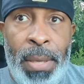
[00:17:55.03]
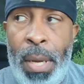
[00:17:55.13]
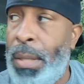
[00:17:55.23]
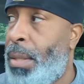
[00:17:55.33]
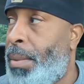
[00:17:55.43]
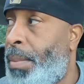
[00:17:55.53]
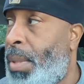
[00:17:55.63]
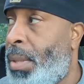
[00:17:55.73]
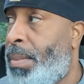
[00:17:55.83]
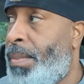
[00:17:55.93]
Other
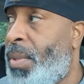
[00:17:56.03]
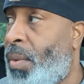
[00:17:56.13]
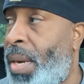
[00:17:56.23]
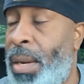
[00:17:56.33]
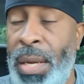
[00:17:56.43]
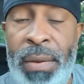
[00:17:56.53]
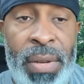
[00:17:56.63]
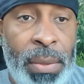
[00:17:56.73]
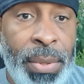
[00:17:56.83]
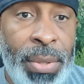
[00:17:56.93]
great
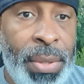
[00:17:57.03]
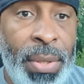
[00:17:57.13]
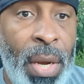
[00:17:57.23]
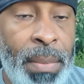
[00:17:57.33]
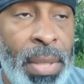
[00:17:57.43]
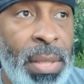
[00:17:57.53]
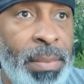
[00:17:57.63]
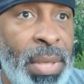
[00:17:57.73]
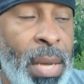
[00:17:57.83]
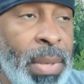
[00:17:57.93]
individuals used to talk about
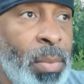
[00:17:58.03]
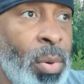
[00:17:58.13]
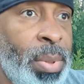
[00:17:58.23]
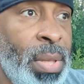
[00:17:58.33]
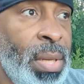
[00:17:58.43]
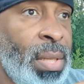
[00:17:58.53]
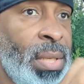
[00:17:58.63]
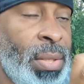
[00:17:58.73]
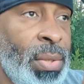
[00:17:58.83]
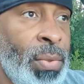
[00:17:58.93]
becoming more
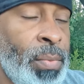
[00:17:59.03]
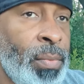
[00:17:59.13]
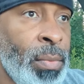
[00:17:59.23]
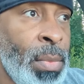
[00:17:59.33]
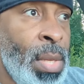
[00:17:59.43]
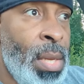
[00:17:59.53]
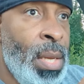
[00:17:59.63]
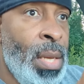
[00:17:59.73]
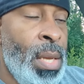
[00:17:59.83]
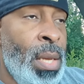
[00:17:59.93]
politically astute.
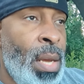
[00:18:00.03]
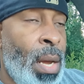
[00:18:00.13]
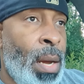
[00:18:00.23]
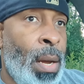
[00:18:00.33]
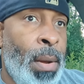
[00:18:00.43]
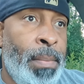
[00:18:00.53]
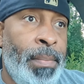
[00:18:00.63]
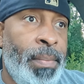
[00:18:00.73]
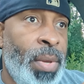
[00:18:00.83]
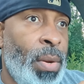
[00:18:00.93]

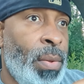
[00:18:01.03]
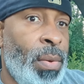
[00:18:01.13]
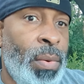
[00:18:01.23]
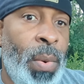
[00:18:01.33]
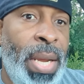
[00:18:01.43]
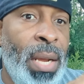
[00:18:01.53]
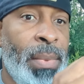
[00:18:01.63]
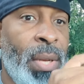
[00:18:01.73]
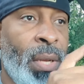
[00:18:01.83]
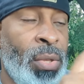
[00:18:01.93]
Waking
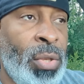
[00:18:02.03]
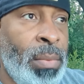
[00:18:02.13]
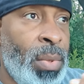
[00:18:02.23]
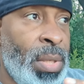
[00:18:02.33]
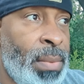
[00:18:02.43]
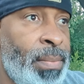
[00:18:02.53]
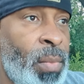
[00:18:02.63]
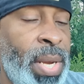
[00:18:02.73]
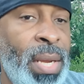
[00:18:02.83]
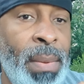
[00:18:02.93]
up to the consumerism,
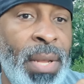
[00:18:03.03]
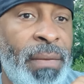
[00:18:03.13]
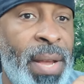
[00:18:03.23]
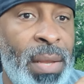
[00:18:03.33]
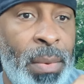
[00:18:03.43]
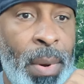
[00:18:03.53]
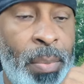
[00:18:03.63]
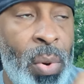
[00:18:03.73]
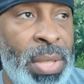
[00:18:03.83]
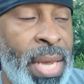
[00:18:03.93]
waking up to the fact that our
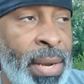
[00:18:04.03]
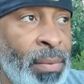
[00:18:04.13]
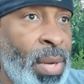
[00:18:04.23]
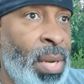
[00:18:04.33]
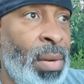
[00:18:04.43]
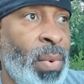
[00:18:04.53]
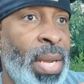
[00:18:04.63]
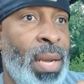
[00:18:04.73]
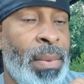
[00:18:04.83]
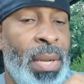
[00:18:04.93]
boys can't read,
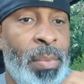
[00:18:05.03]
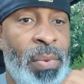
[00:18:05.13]
waking up to the